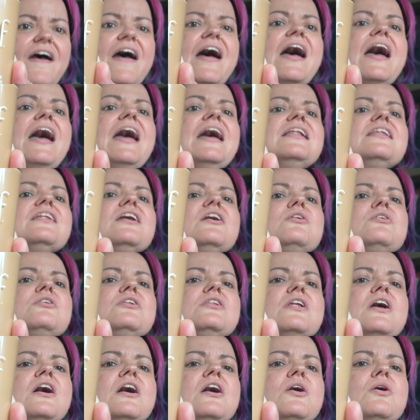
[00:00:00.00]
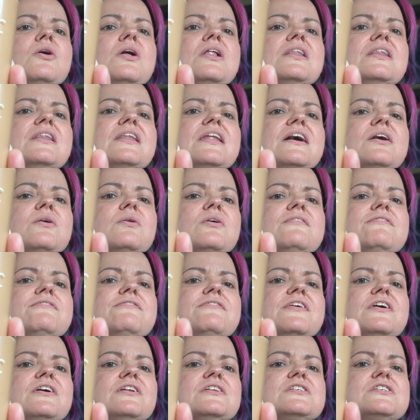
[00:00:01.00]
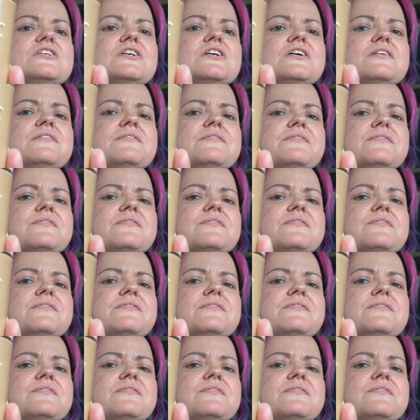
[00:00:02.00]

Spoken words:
Halo Glow Liquid Filter.